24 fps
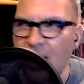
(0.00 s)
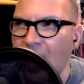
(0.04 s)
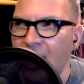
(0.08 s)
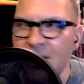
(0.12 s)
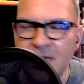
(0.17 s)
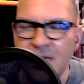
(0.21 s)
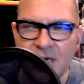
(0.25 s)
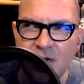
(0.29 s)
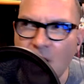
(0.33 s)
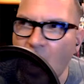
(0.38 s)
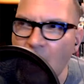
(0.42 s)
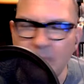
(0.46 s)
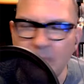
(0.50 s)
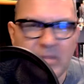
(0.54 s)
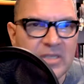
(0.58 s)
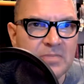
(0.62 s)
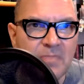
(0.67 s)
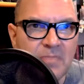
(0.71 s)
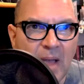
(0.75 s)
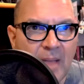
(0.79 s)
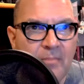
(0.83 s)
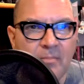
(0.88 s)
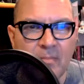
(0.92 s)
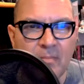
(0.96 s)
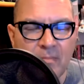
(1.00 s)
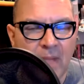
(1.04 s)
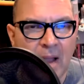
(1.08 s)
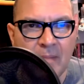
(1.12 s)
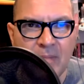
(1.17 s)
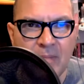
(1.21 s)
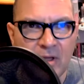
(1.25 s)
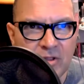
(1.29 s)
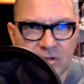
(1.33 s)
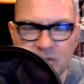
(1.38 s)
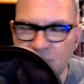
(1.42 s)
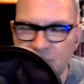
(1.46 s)
I did not miss my, my
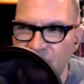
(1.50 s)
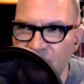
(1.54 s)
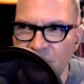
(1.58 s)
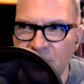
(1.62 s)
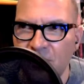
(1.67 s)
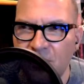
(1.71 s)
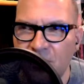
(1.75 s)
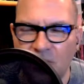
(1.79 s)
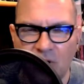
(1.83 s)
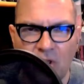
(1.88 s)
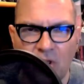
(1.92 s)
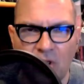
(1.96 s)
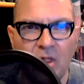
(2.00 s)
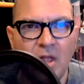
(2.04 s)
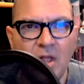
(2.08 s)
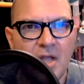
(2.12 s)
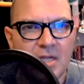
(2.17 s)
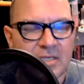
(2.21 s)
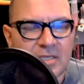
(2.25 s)
mother's funeral